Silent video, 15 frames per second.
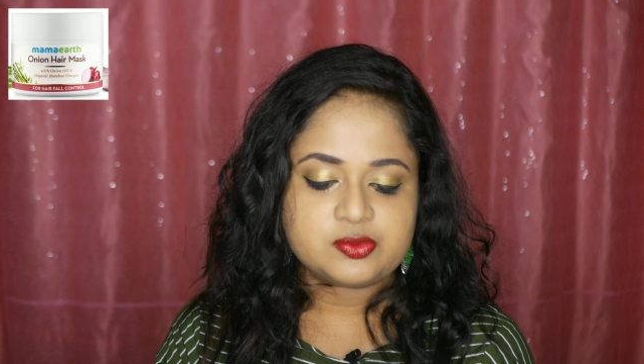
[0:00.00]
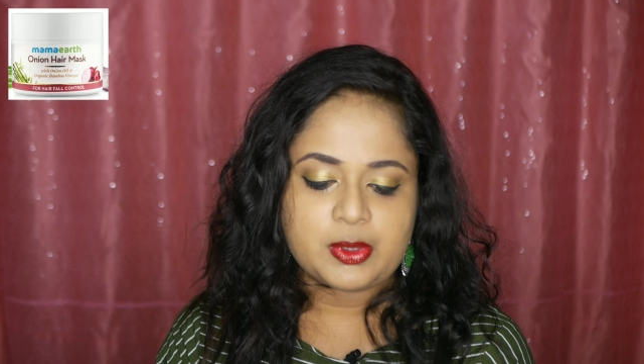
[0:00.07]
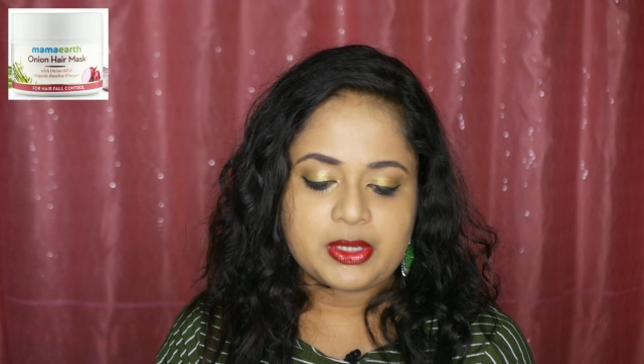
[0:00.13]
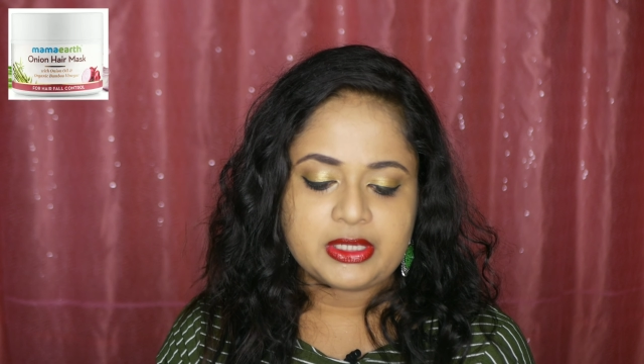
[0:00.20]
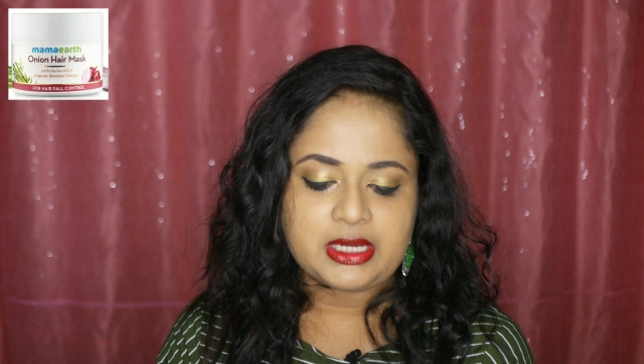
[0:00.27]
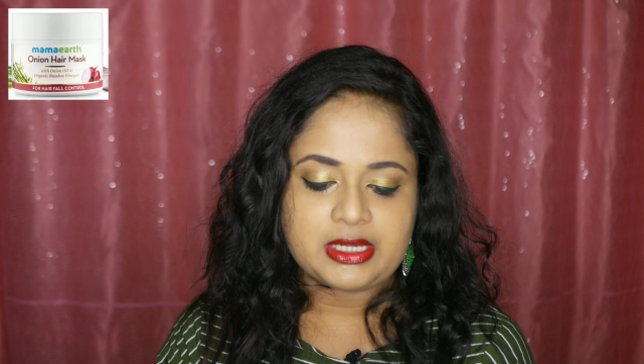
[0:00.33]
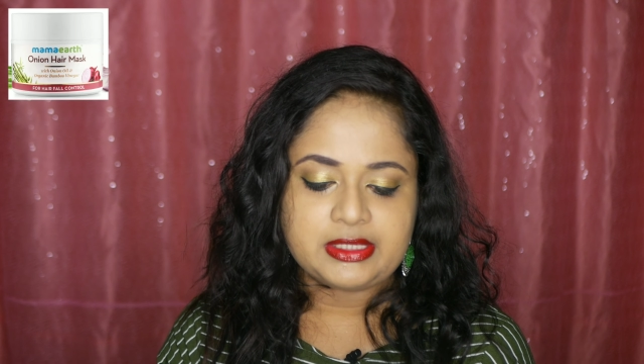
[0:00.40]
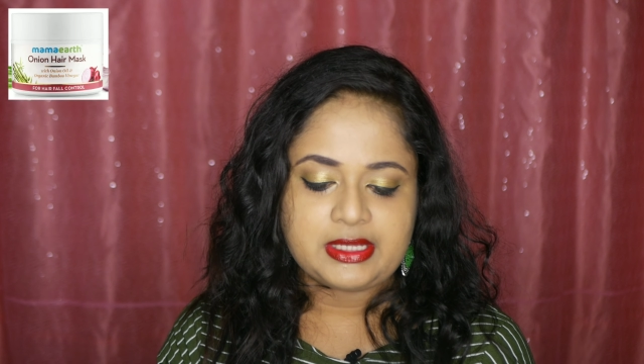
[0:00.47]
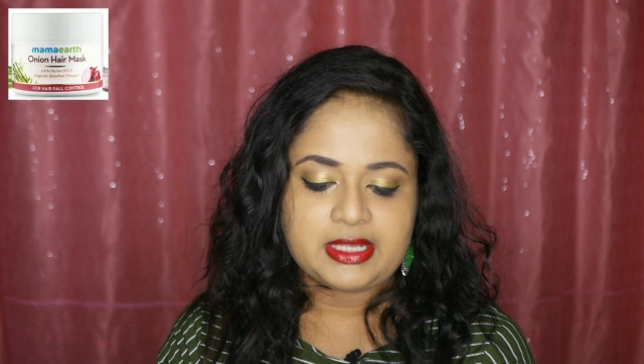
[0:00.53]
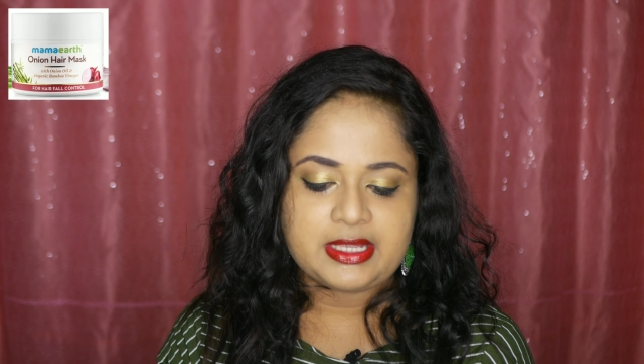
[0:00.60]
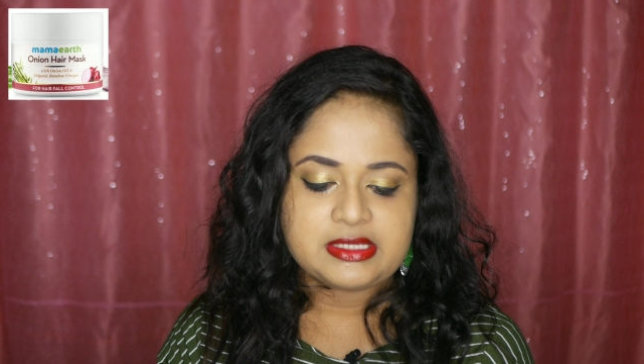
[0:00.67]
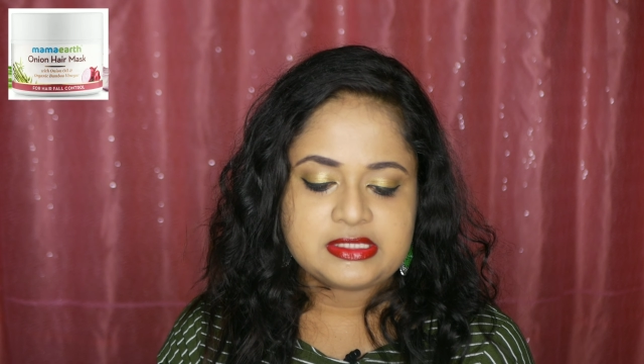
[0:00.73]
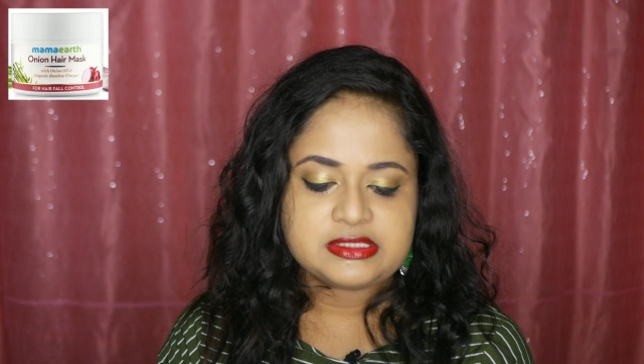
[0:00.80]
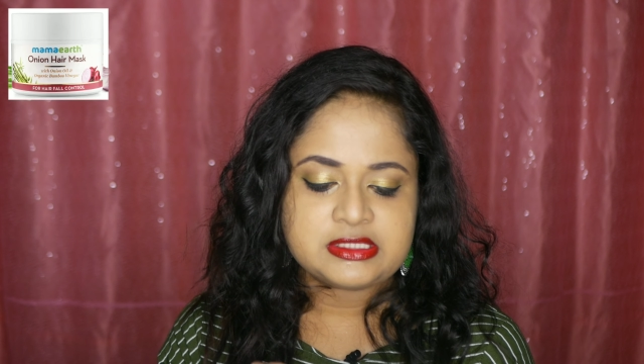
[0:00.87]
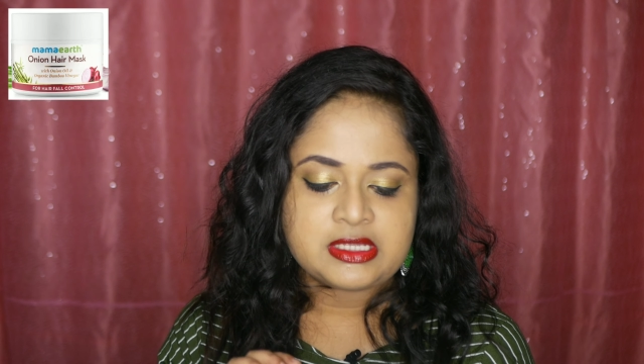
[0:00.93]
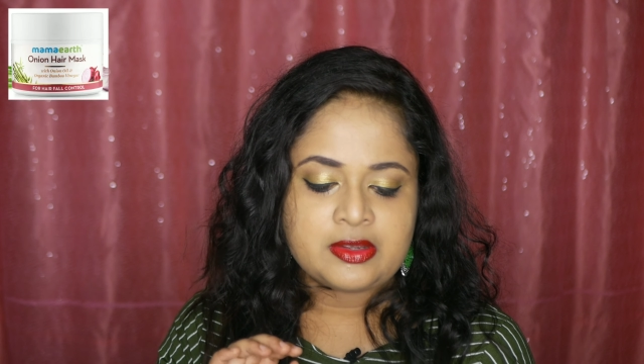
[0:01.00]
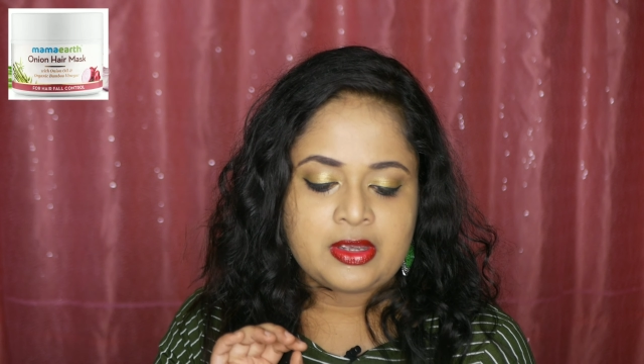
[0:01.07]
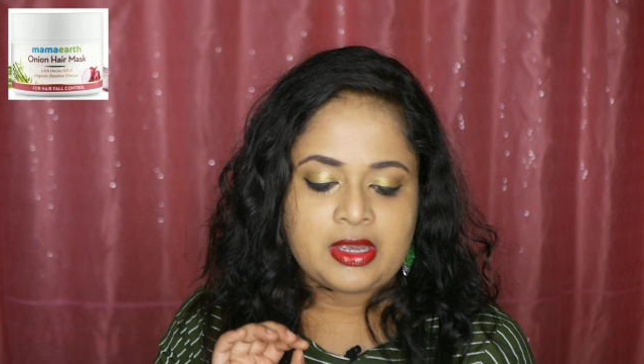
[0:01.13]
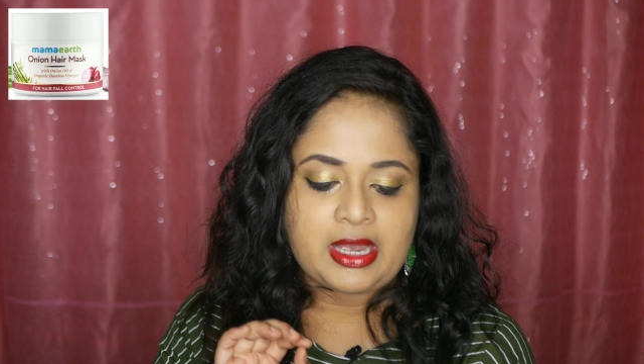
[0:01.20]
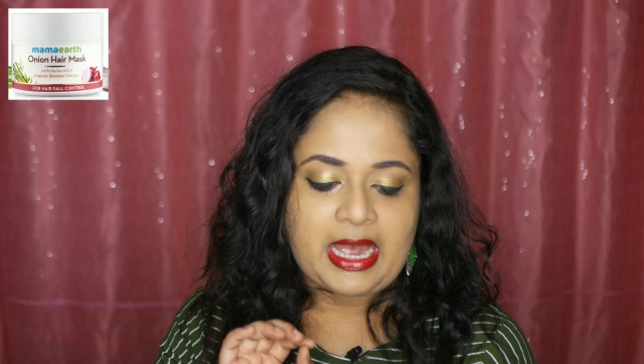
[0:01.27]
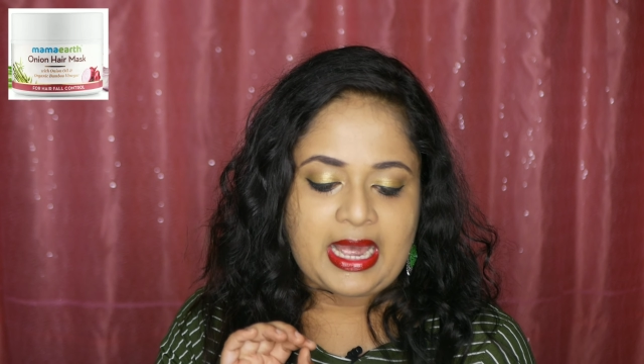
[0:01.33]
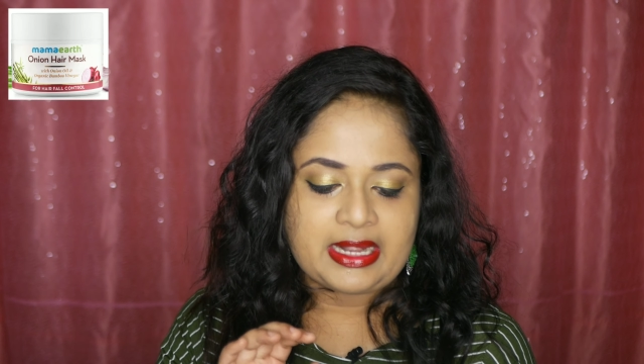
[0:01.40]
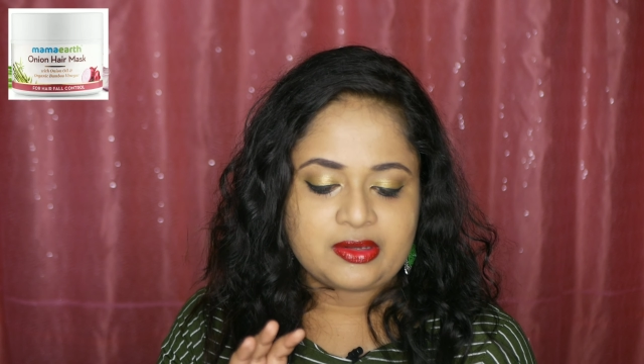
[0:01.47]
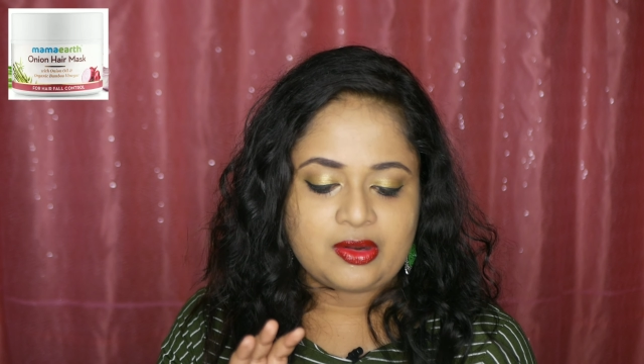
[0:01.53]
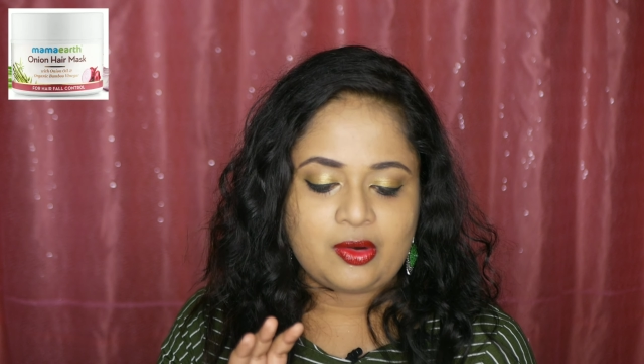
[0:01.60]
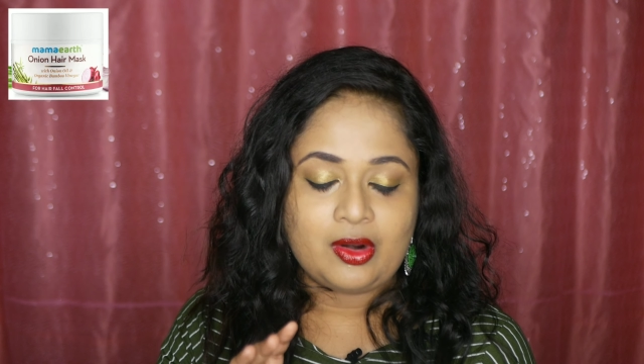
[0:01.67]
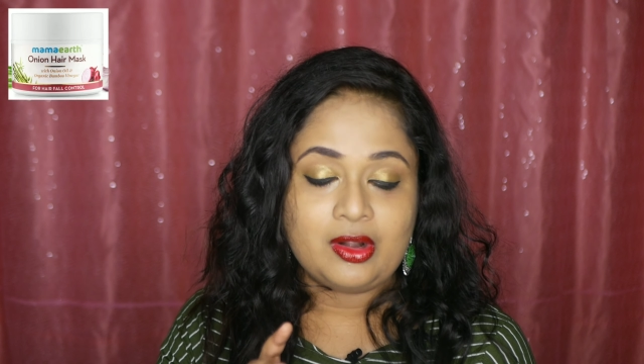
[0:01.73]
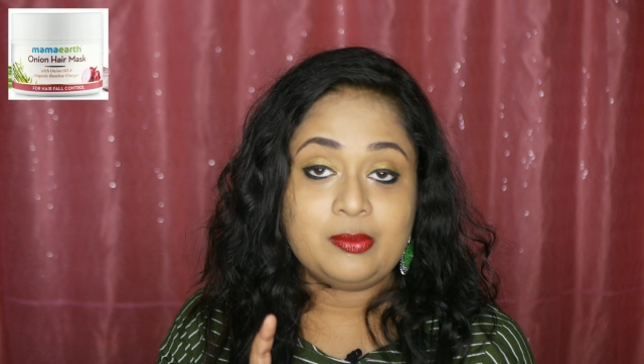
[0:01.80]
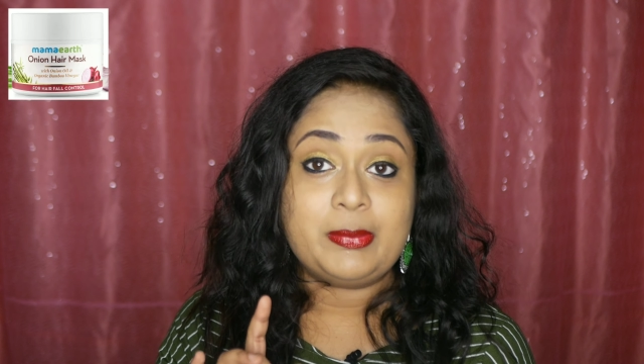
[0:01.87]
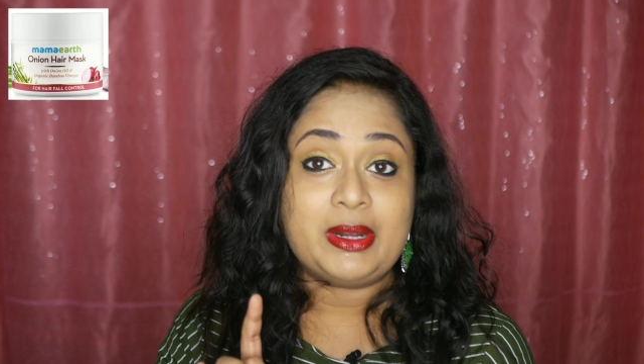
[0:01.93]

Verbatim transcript: one contains alcohol,